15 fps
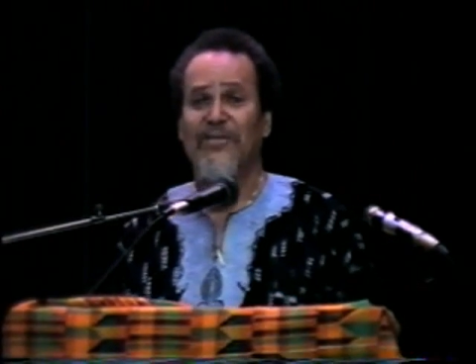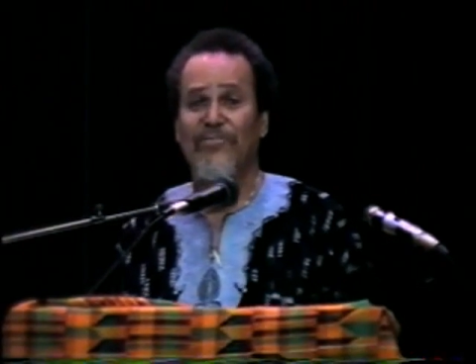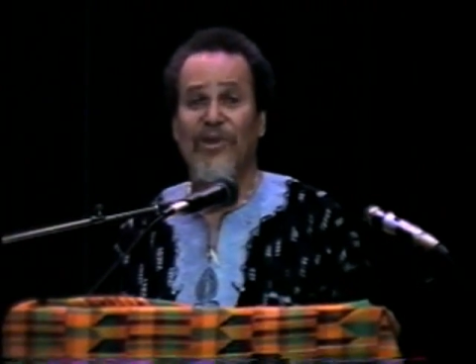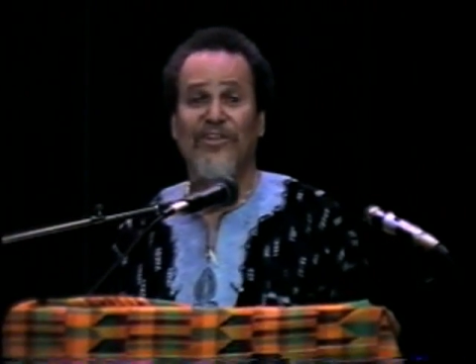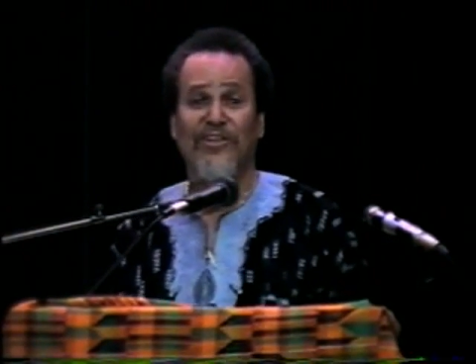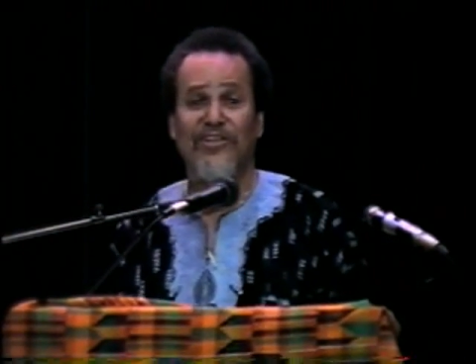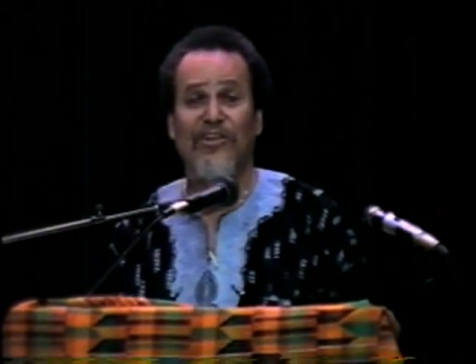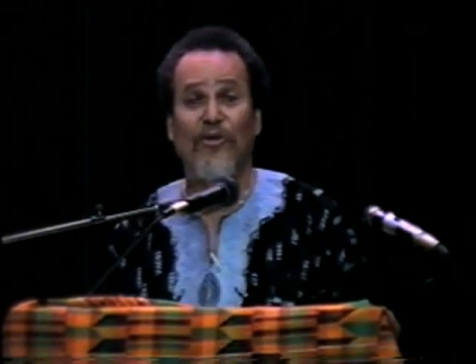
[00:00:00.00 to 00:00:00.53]

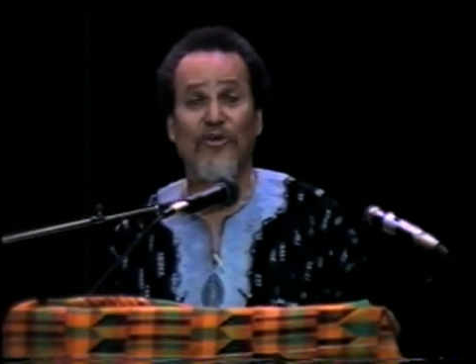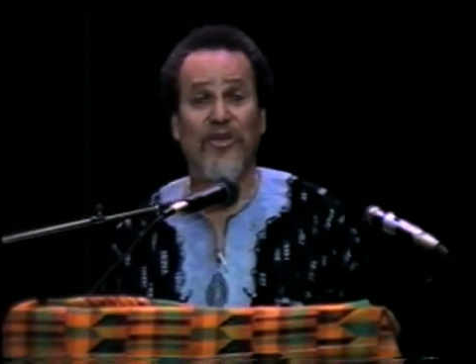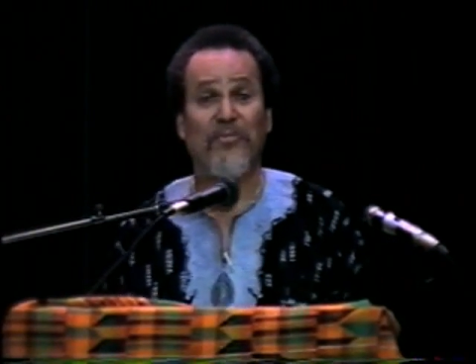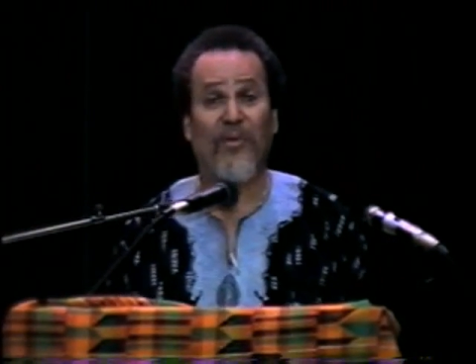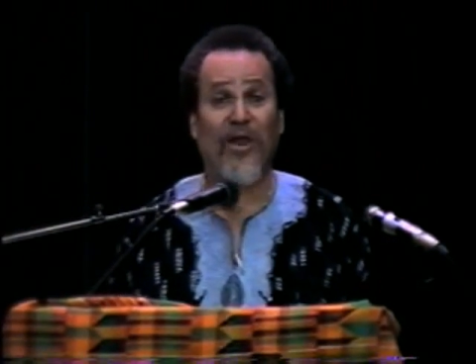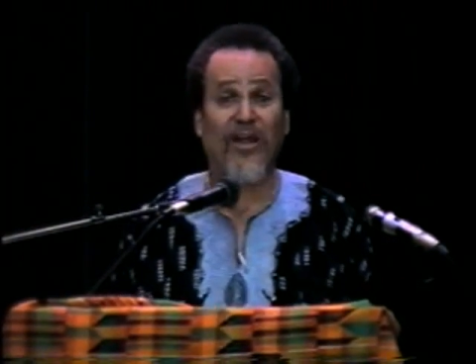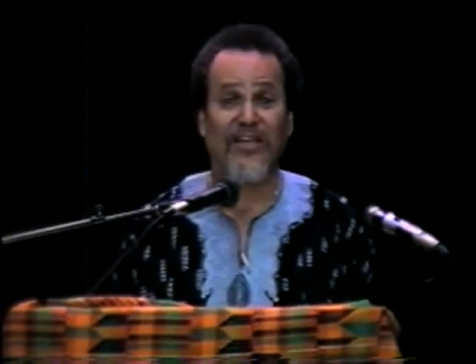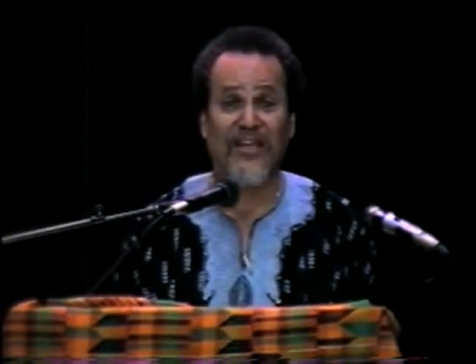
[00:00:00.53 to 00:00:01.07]
Brother Tony
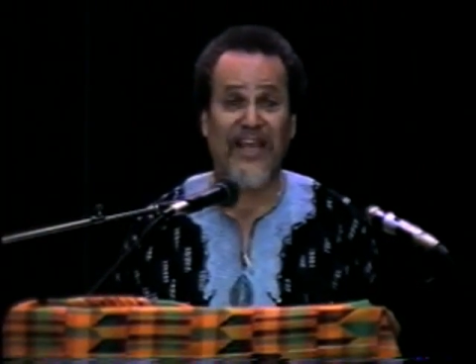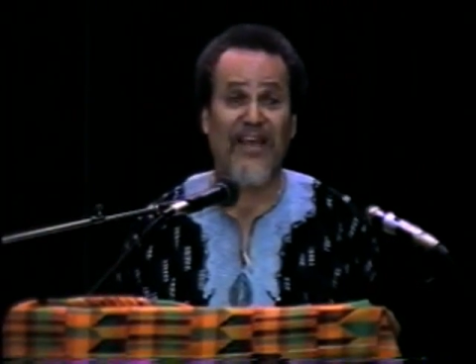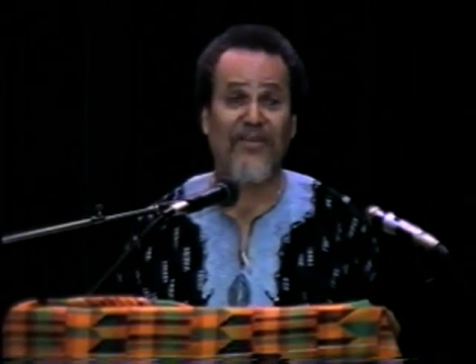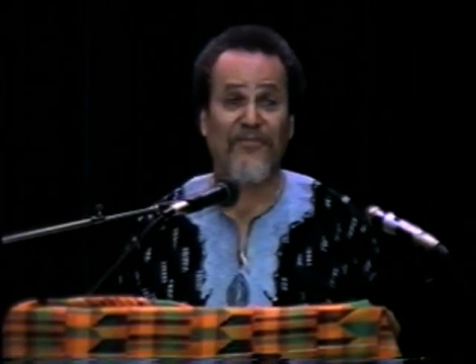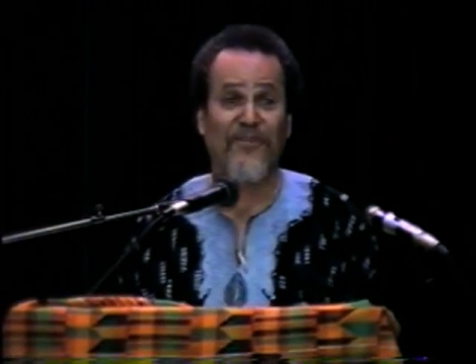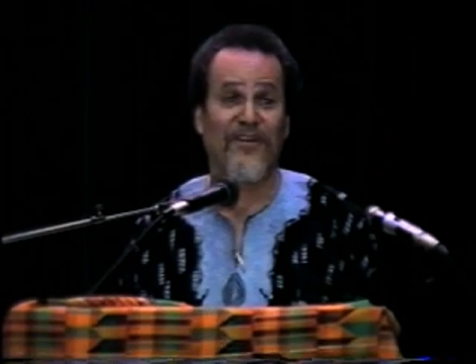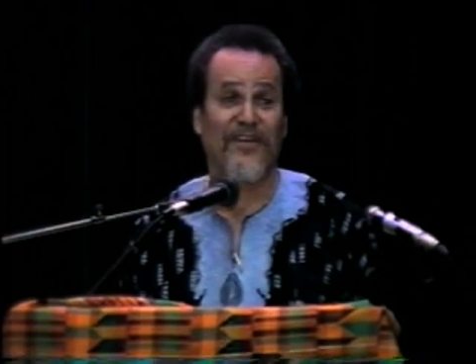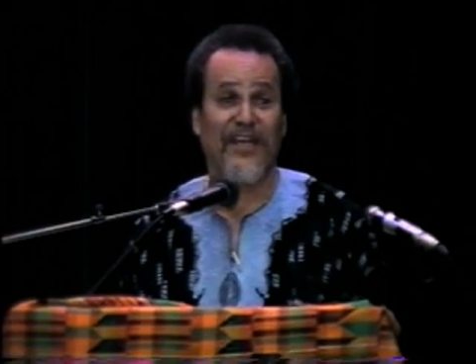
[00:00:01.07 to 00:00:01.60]
Martin
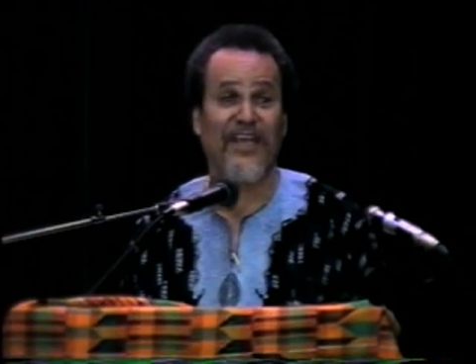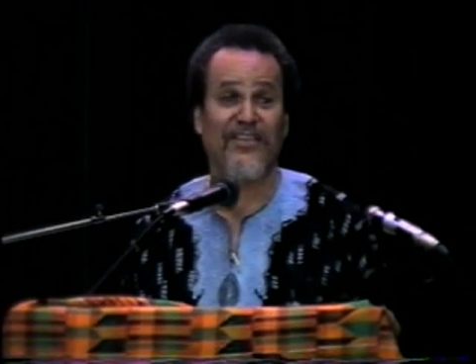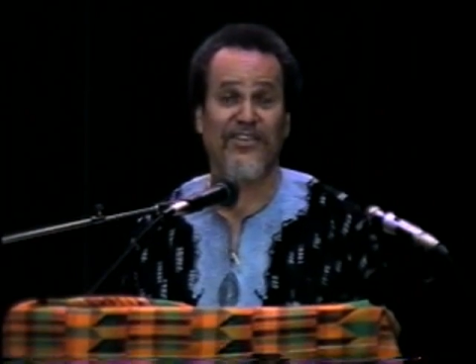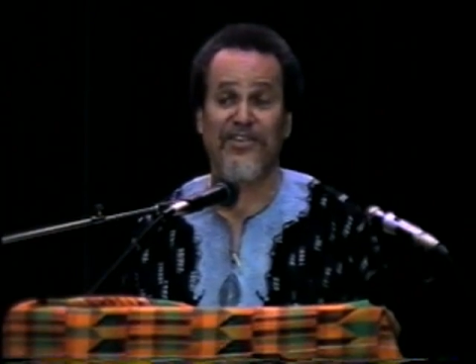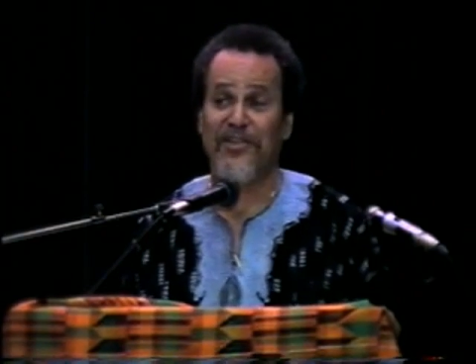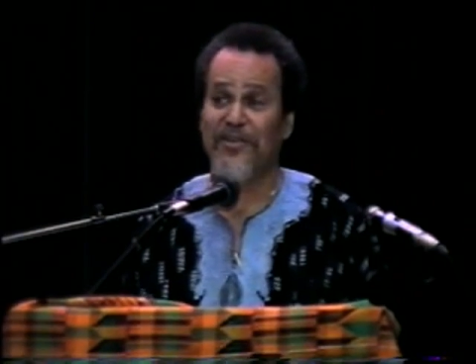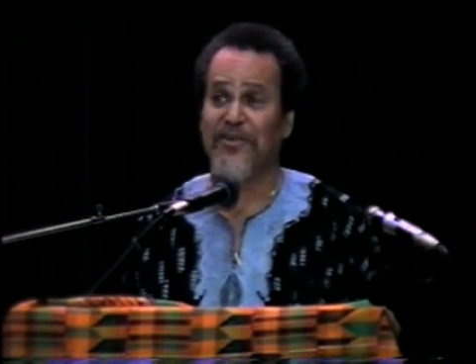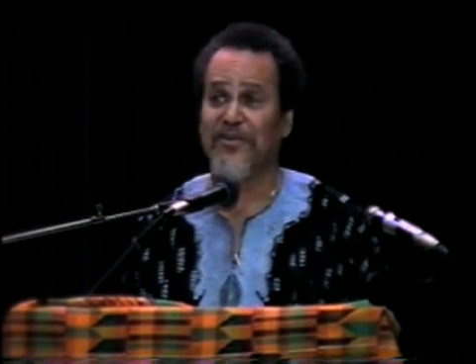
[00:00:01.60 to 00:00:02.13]
down for the next
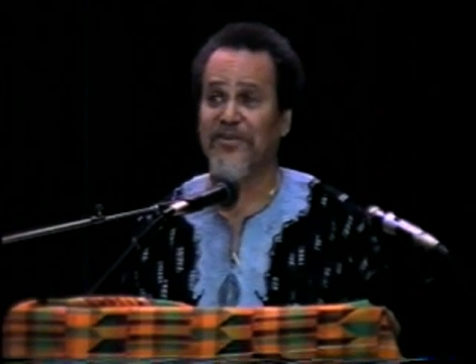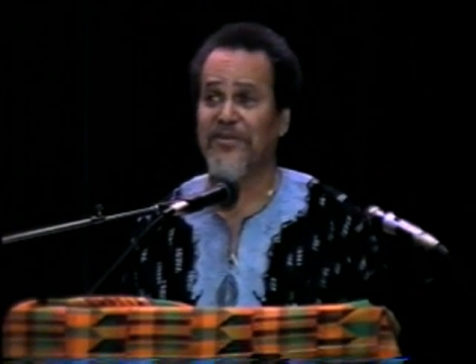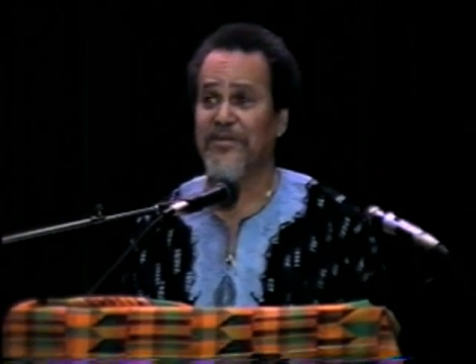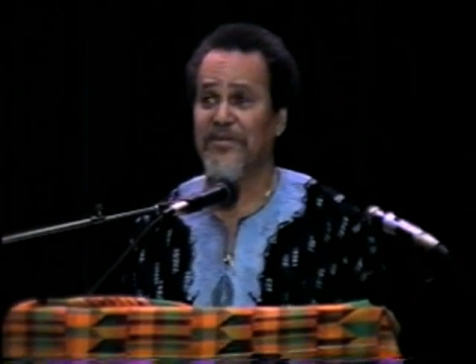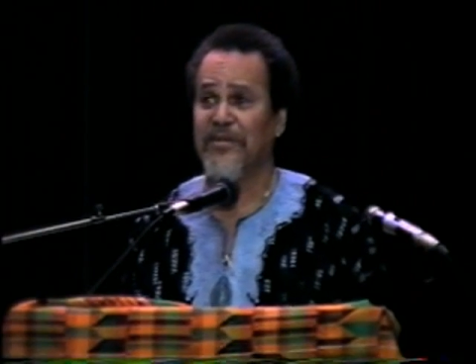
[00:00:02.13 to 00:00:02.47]
year